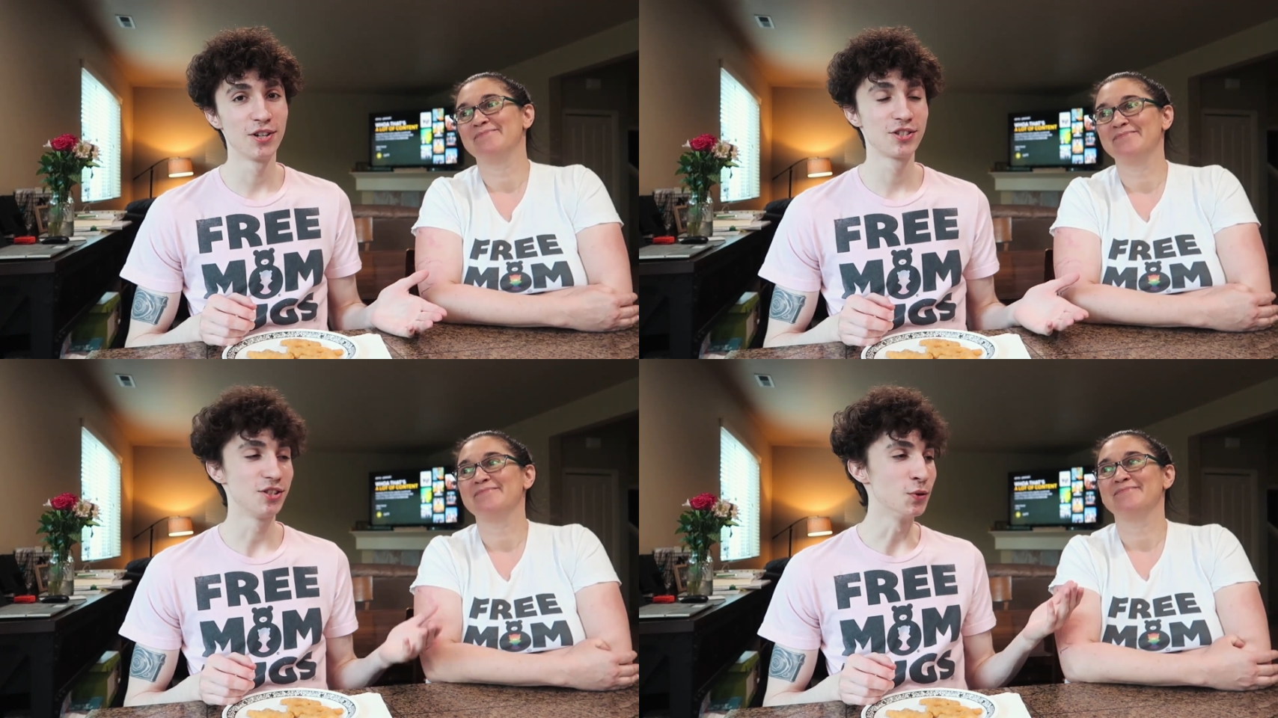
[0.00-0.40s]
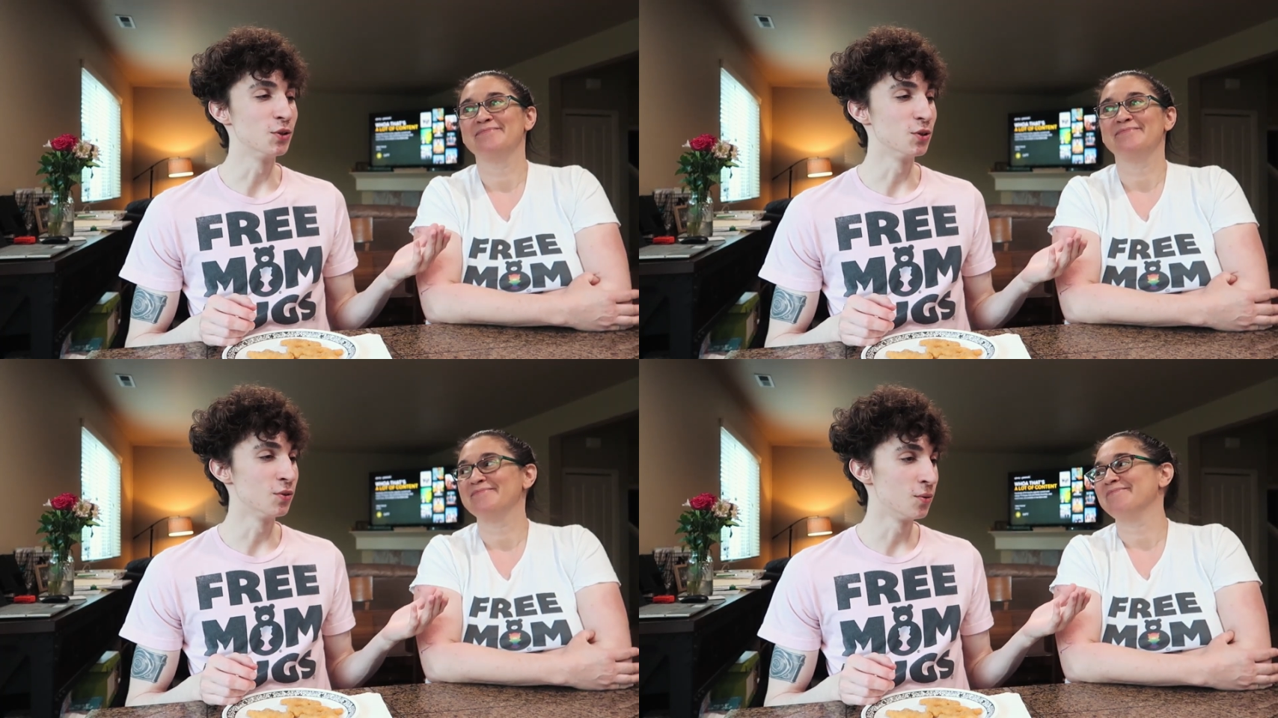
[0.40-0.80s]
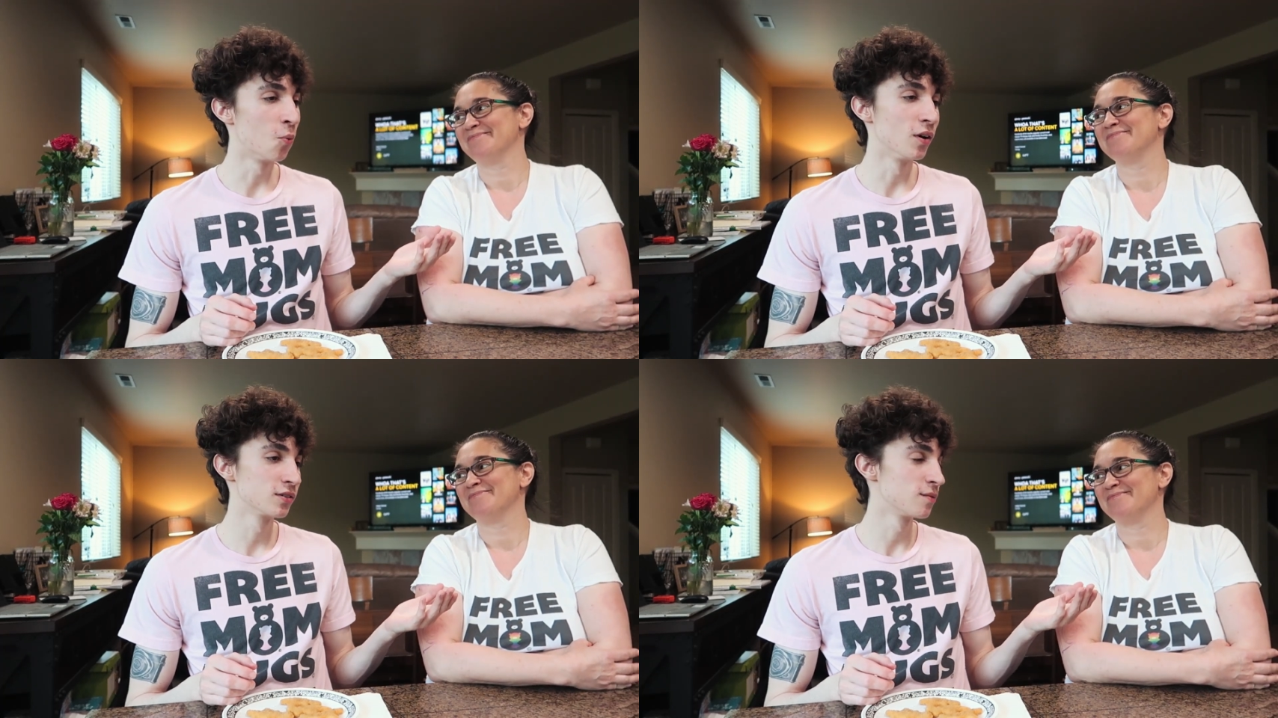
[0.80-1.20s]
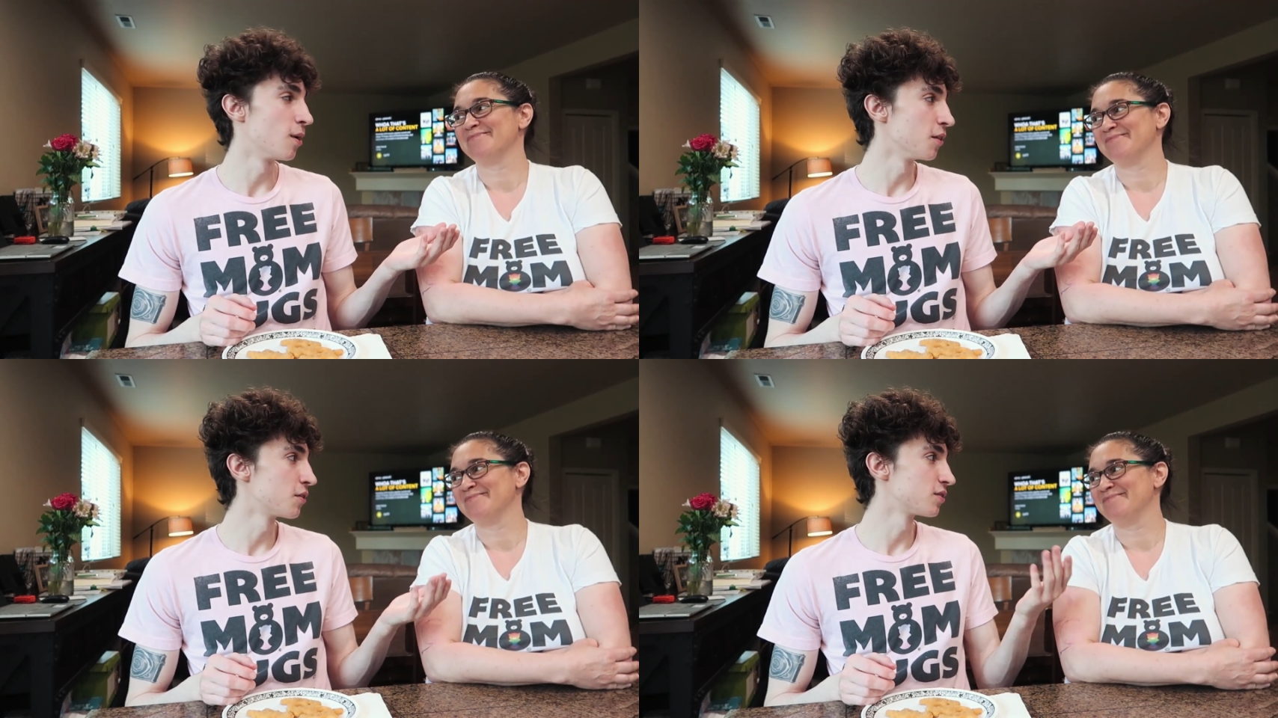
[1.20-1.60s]
Speaker 1: which you do once a
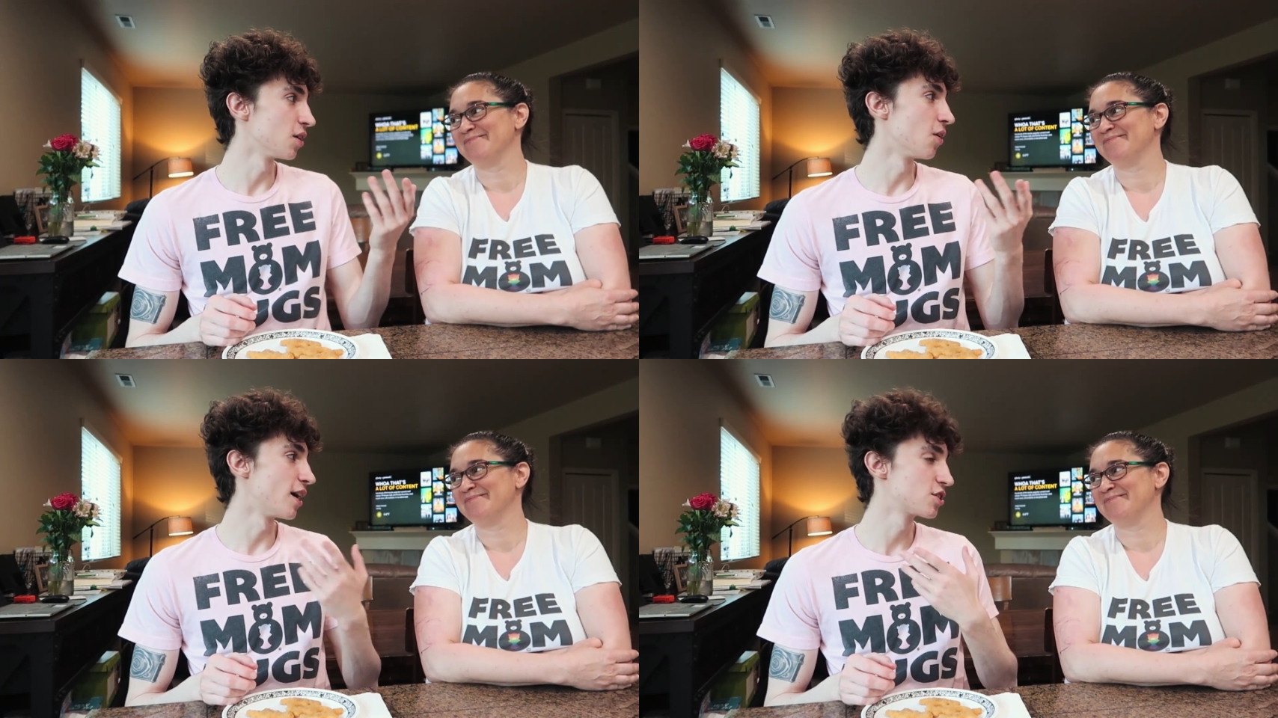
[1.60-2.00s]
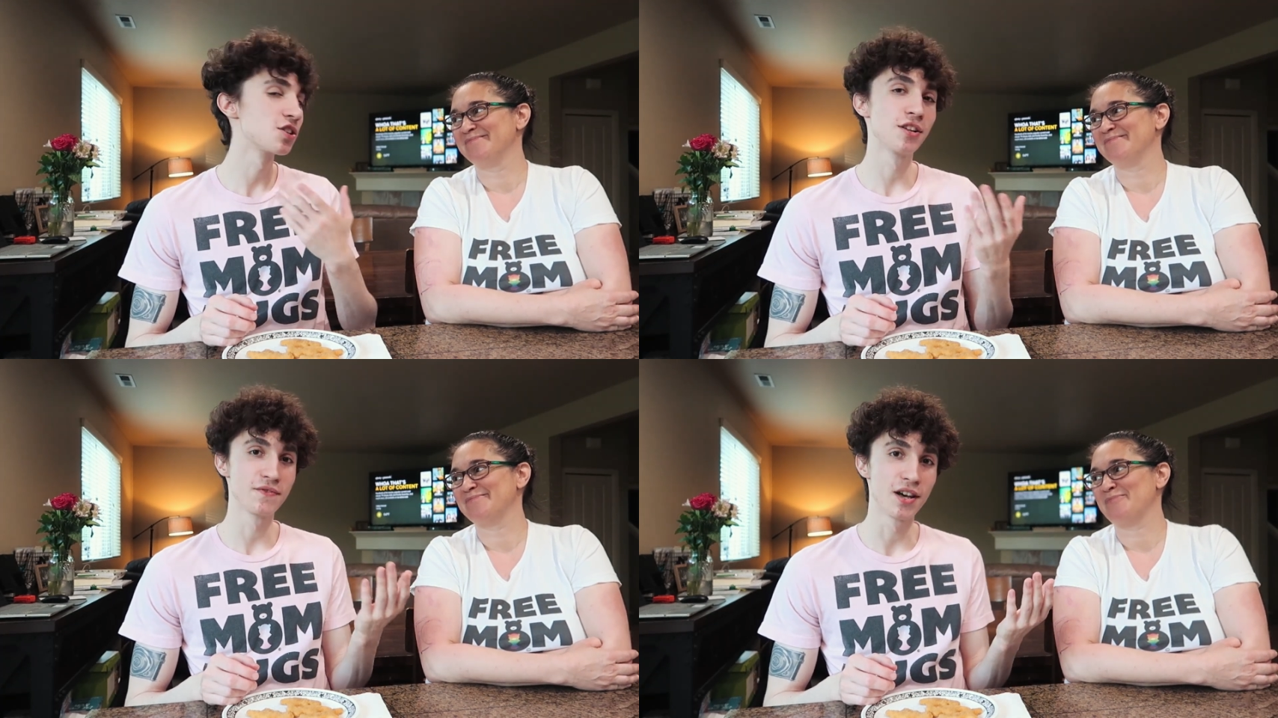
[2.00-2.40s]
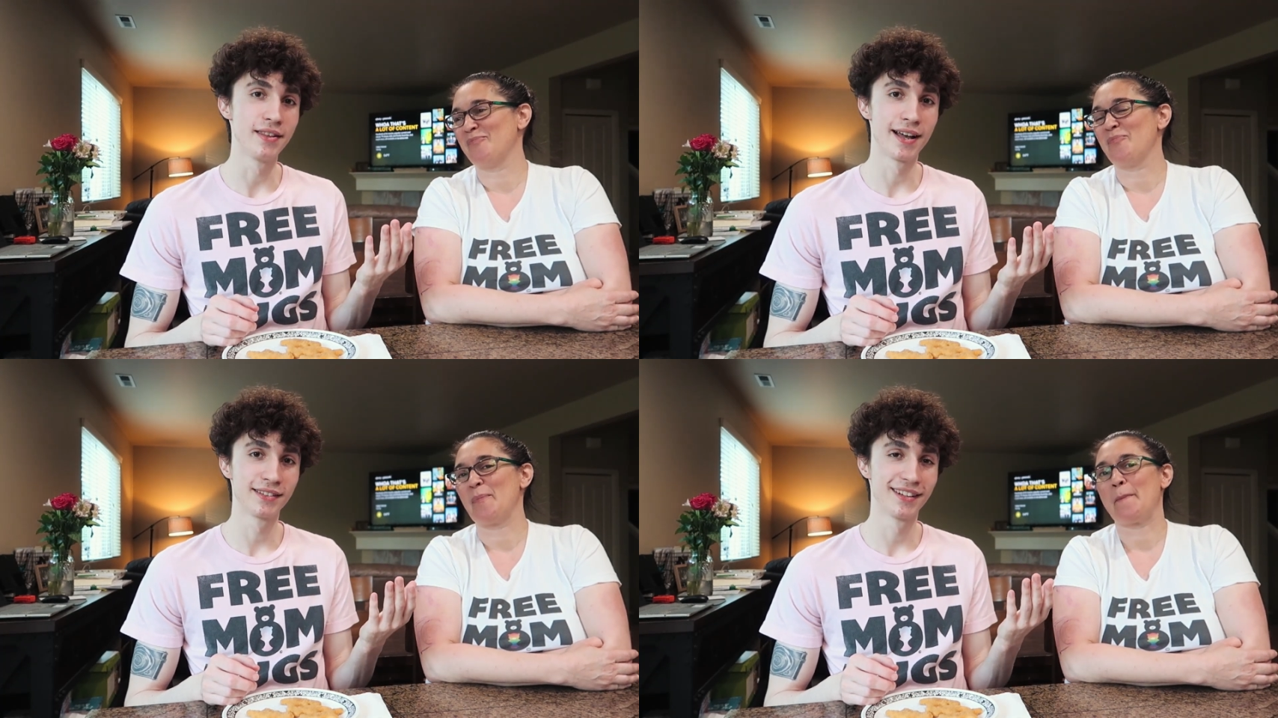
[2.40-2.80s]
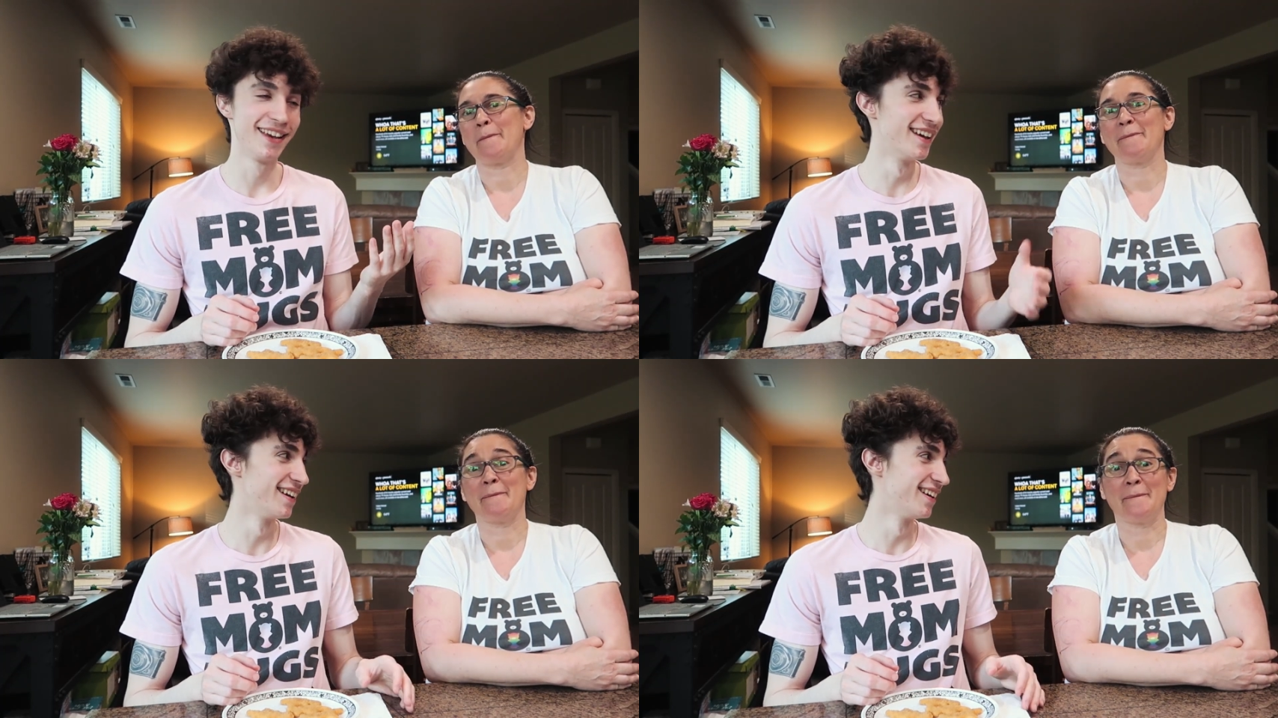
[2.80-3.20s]
month, so I should have done that today.